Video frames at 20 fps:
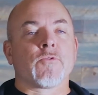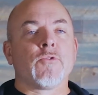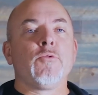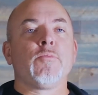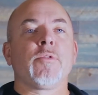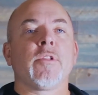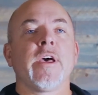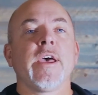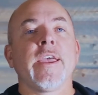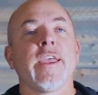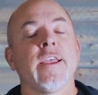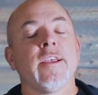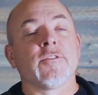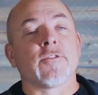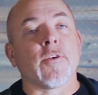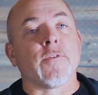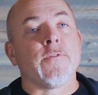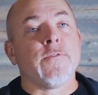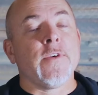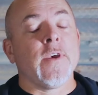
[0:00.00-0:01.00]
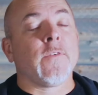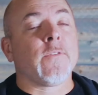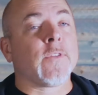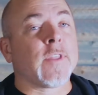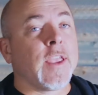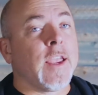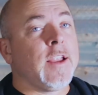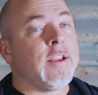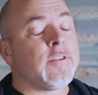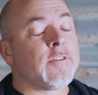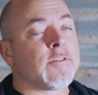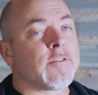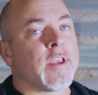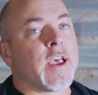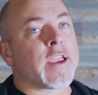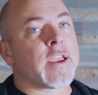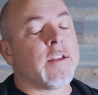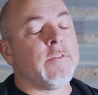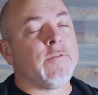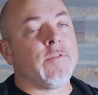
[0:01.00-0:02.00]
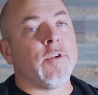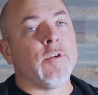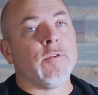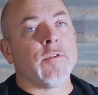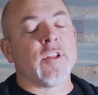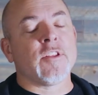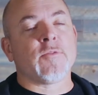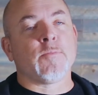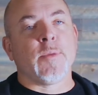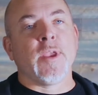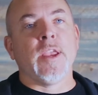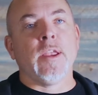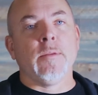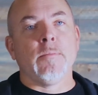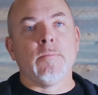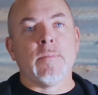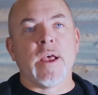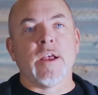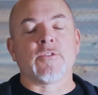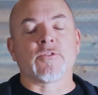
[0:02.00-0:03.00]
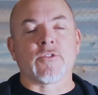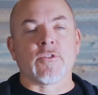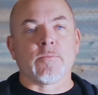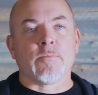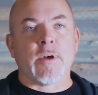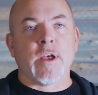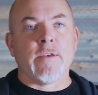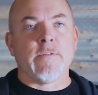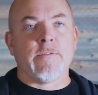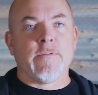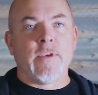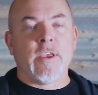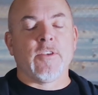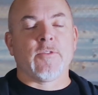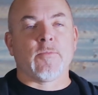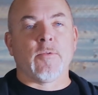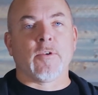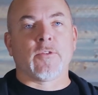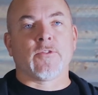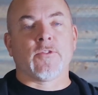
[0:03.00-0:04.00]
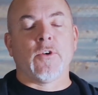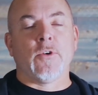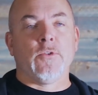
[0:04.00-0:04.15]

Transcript: ThruPlay is a 15 second view that's being measured by Facebook.